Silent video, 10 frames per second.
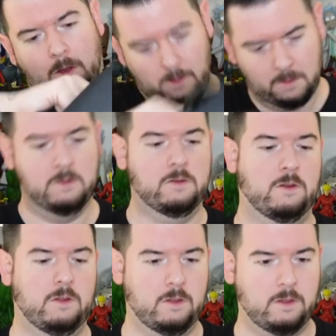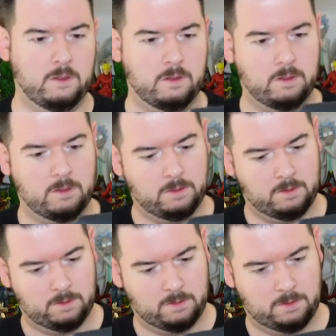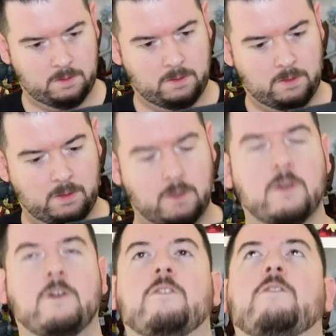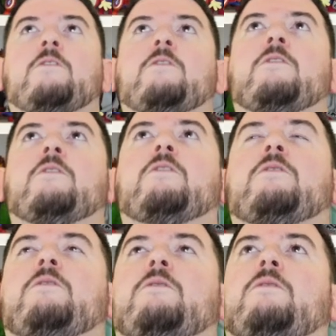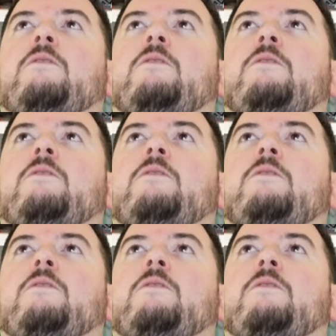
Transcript: Nobody speaks.